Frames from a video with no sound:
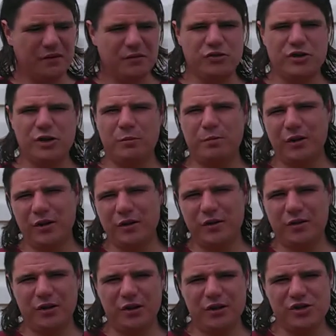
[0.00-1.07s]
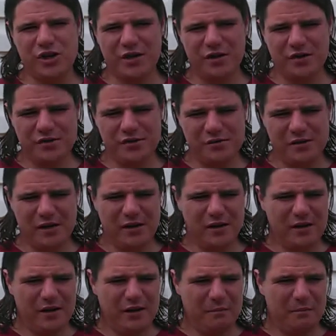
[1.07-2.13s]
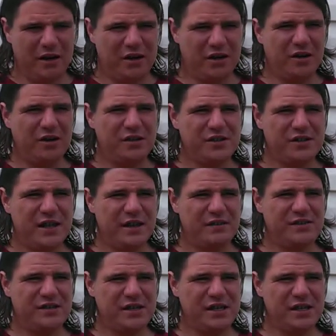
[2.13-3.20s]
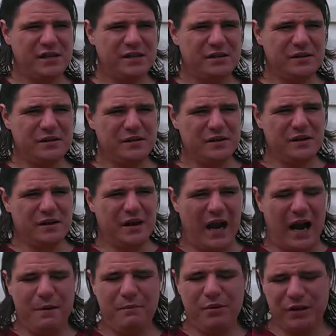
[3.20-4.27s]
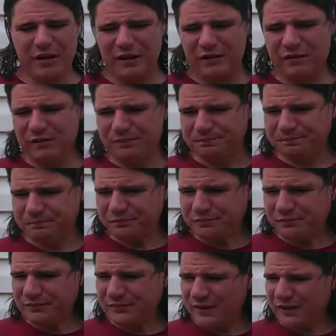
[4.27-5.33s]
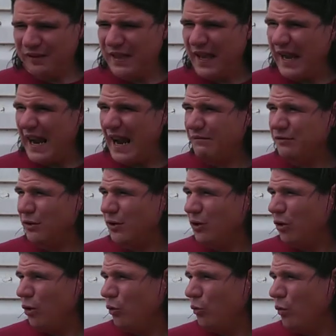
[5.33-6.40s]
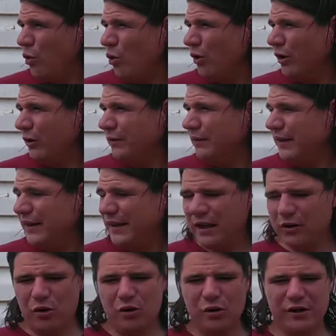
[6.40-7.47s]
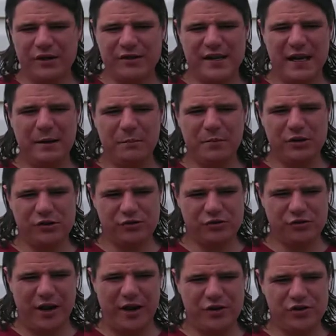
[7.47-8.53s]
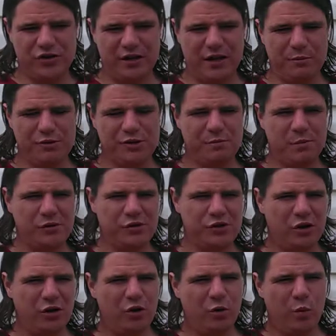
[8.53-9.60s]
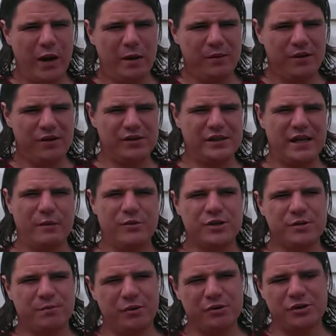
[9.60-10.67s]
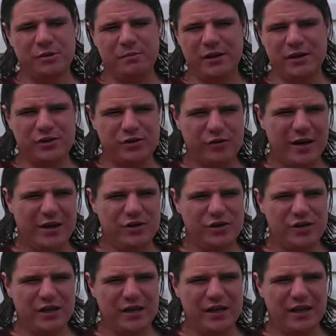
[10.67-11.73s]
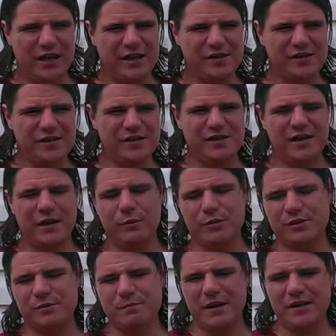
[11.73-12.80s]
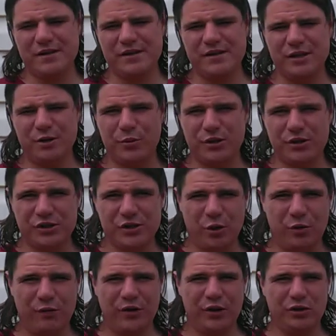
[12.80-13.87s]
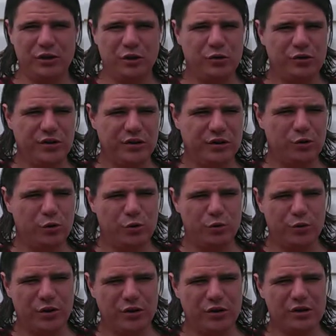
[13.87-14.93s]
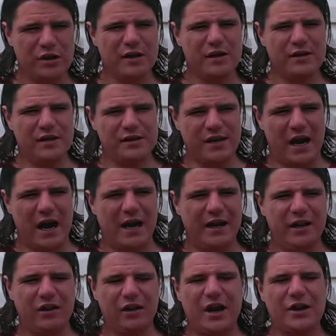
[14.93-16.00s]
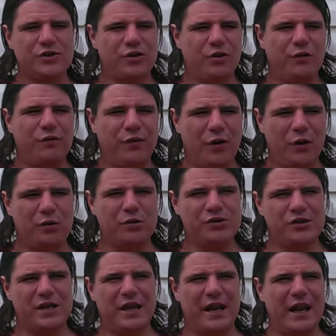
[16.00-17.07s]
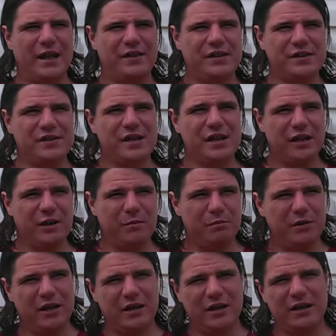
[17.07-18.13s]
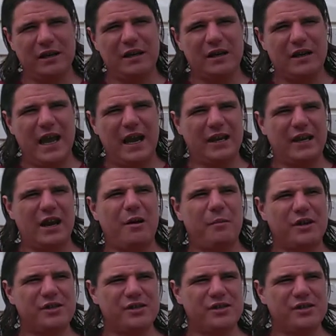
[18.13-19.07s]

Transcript: geopolitical agendas, because they've seen, I believe, that after the Cold War, that whole containment strategy that was supposed to go away, because that was supposed to be a strategy in essence that was meant to deal with the Soviet Union, who were these ideological foes that had this competing economic